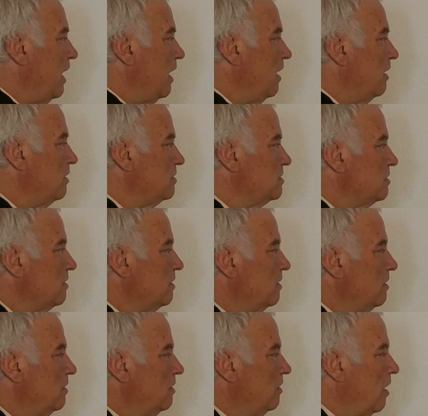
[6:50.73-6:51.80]
and
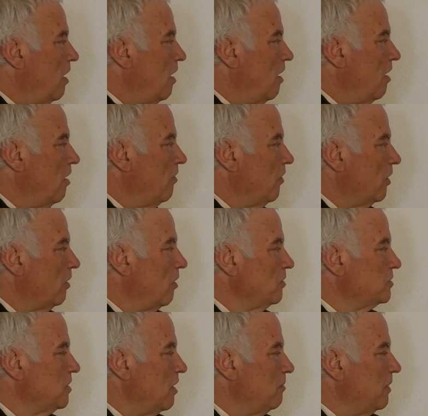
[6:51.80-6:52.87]
the
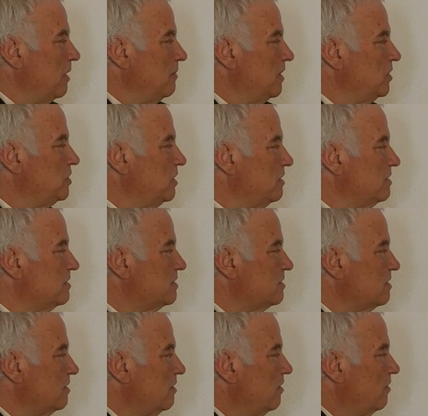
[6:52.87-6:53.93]
close-up images